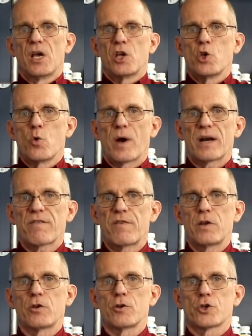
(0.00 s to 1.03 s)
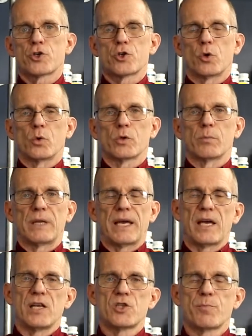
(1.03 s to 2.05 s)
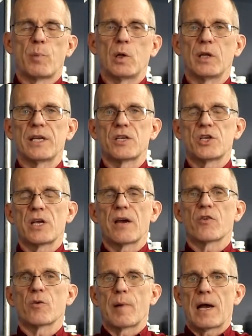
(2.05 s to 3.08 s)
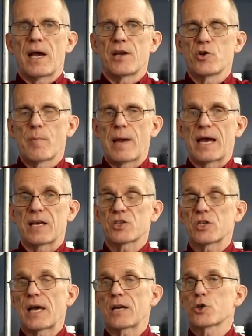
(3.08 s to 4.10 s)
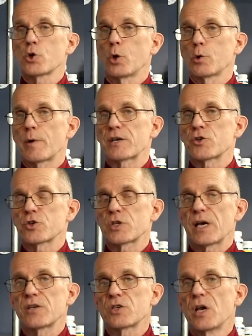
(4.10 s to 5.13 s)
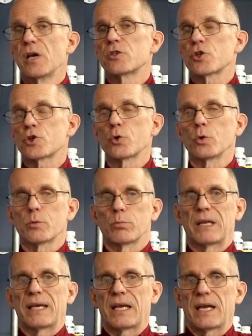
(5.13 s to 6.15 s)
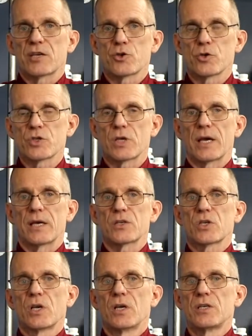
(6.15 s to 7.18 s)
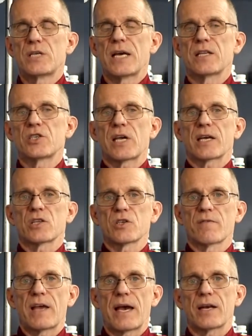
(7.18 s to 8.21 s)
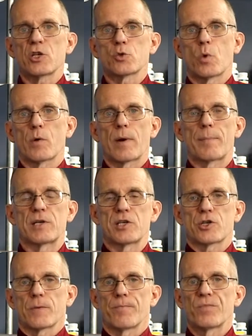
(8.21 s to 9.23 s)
You want to feel your shoulder blades pulling together behind your back. It's not a shoulder exercise, it's a shoulder blade exercise. 10 seconds of that is 1 repetition.